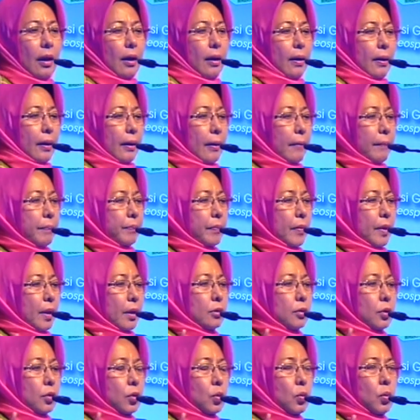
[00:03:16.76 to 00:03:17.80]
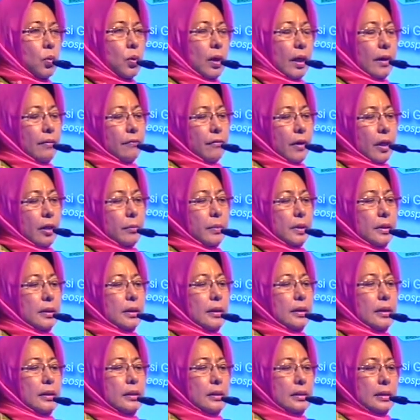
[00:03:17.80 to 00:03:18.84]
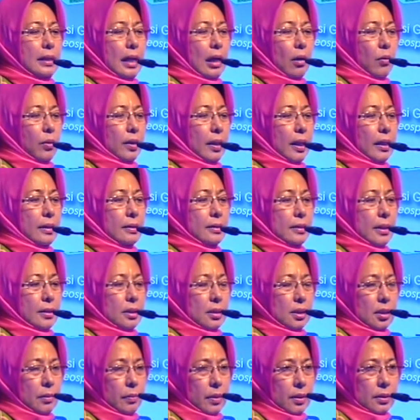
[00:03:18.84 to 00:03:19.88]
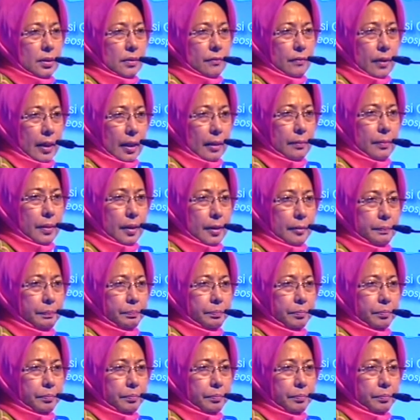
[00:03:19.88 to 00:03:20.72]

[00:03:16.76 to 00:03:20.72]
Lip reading: yeah, through environmentally sound and sustainable development.